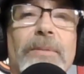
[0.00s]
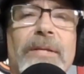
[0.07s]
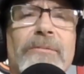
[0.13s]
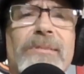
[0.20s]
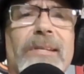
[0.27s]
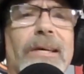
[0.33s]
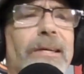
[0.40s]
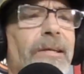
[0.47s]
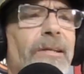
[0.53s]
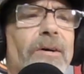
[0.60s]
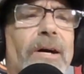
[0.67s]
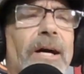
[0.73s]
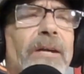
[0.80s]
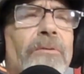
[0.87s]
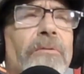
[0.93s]
But he was like,
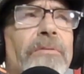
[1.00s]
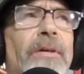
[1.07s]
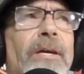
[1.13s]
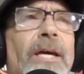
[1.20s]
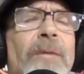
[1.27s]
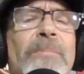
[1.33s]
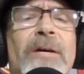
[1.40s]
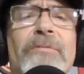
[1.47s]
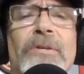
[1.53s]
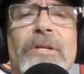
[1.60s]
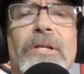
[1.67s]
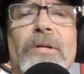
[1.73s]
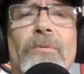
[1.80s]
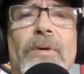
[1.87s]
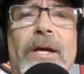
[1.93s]
I don't think I'm ever
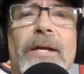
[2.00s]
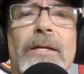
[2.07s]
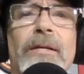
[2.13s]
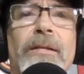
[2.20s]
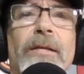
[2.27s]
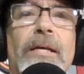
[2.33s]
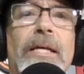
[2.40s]
going to ride it.